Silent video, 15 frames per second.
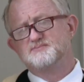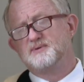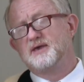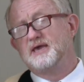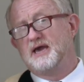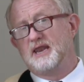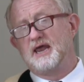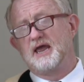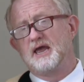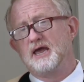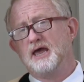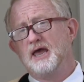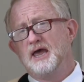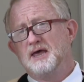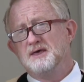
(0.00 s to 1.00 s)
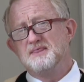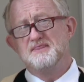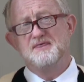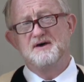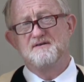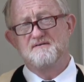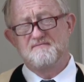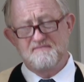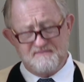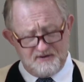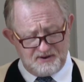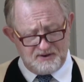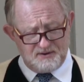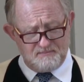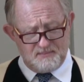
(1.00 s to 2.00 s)
beginning that a
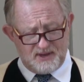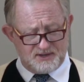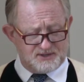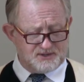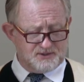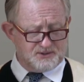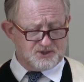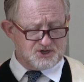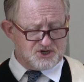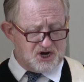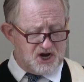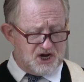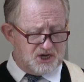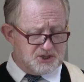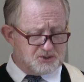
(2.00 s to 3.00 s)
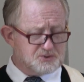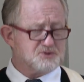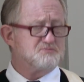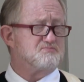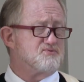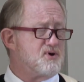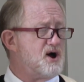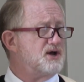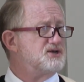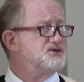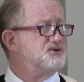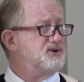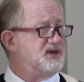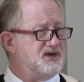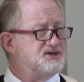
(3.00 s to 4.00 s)
fundamental change was brought
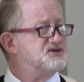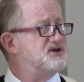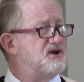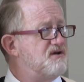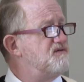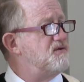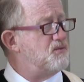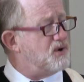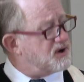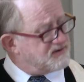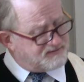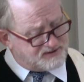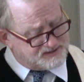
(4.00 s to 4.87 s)
to each and every one of